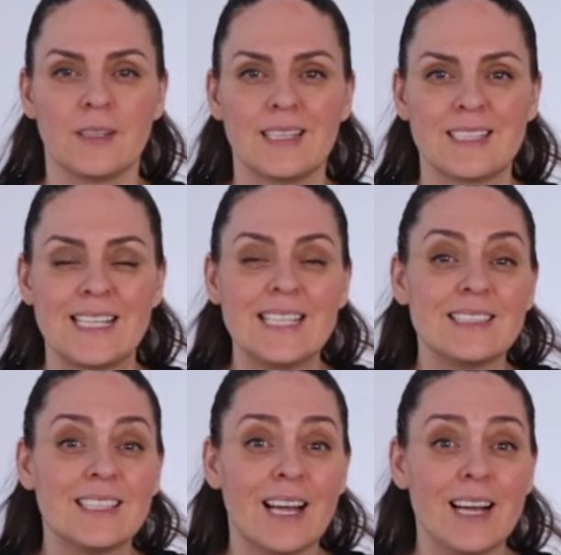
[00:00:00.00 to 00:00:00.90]
Setting
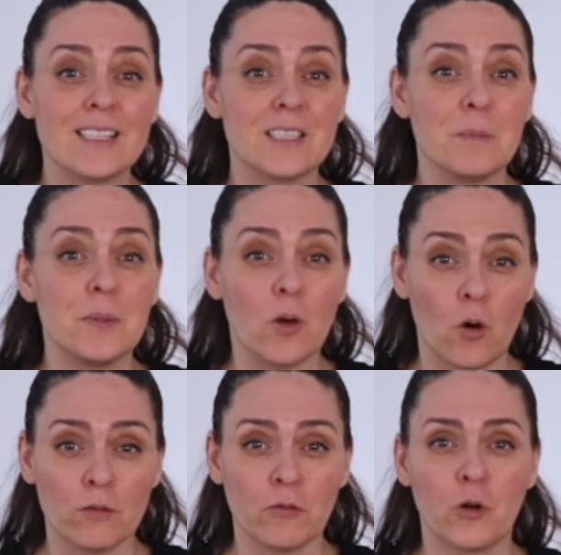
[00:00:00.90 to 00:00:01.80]
the lights to be
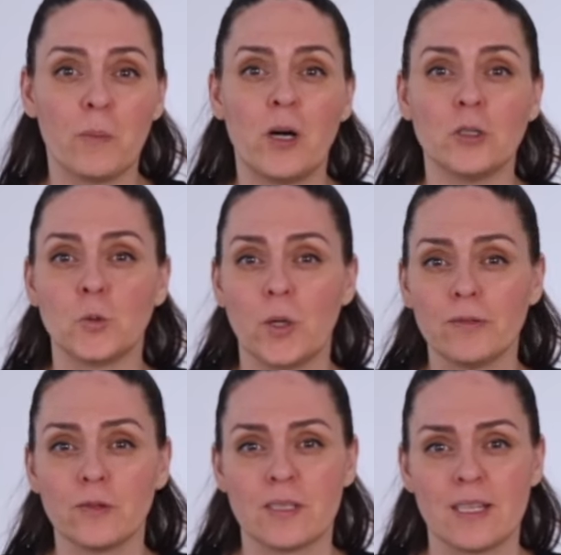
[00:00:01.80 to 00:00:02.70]
on for about
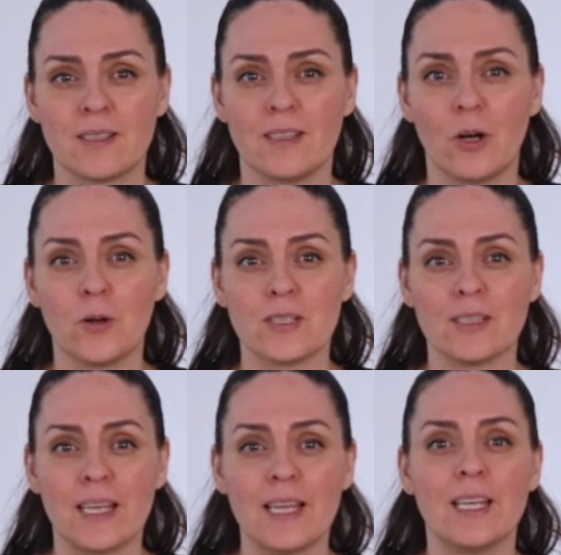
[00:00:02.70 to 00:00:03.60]
12 to 16 hours a
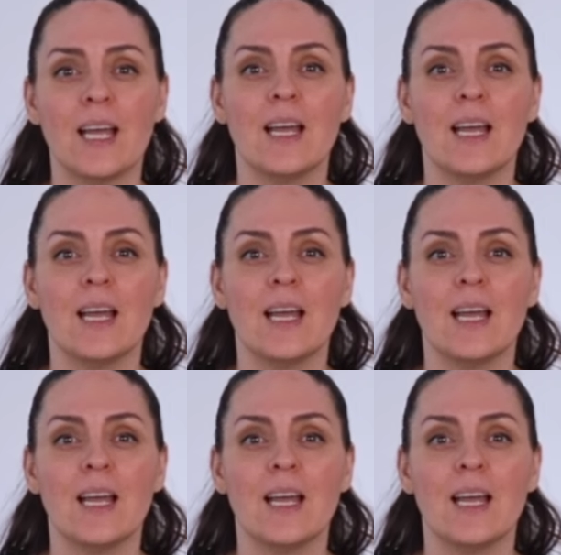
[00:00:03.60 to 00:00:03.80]
day